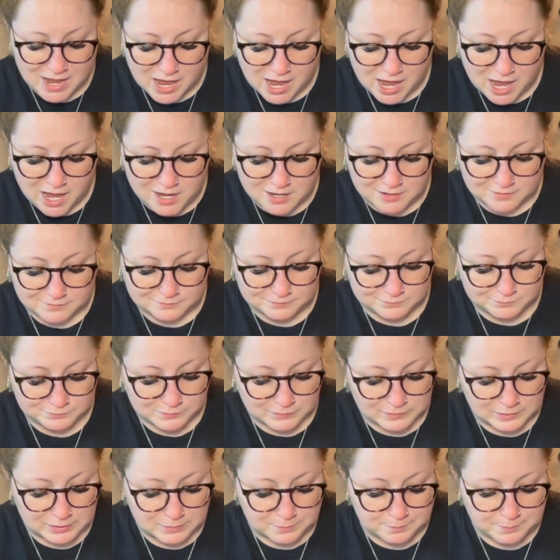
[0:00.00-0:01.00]

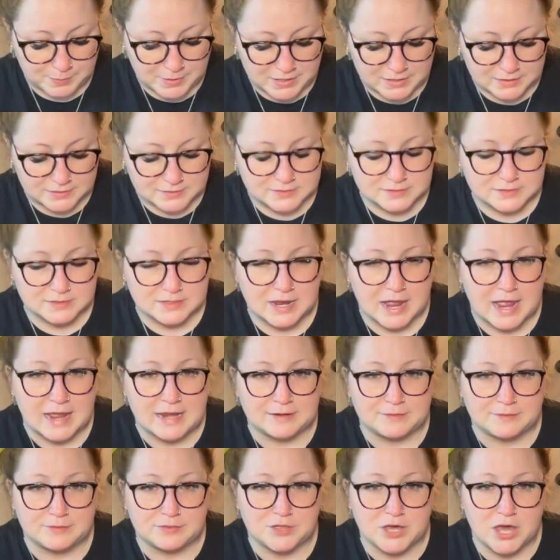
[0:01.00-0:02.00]
But
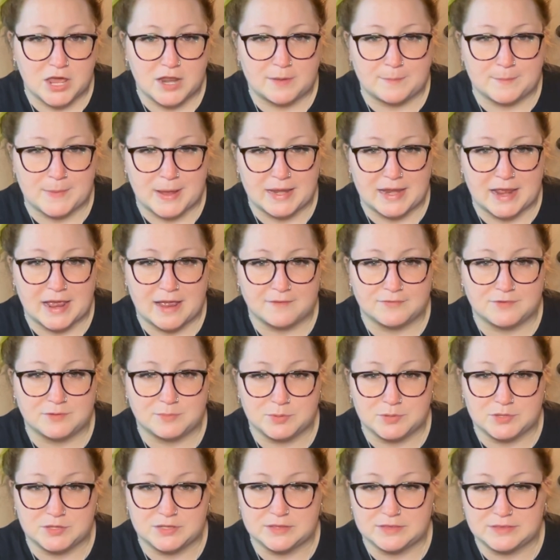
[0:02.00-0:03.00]
I thought I might have
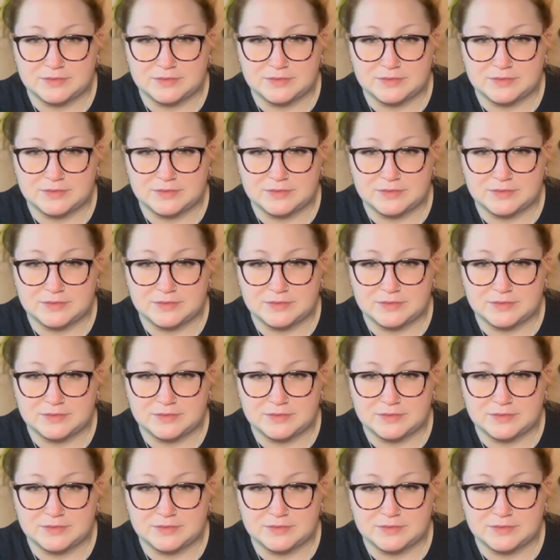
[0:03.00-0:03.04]
to